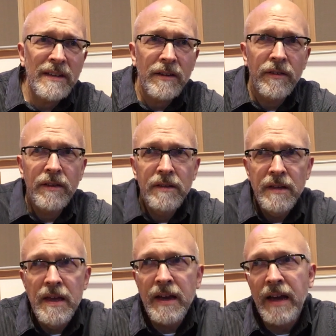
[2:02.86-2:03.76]
to
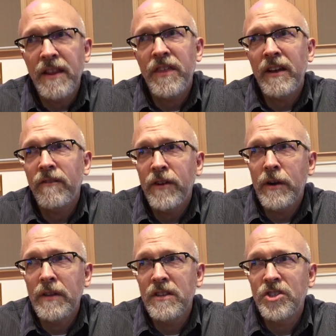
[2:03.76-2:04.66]
kind of figure
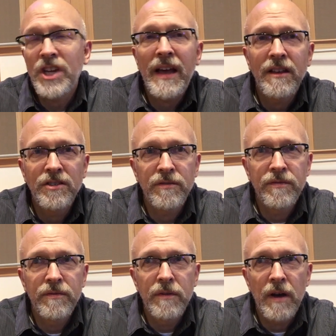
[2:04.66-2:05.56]
out the challenge
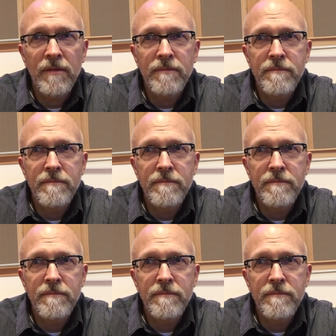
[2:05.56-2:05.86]
of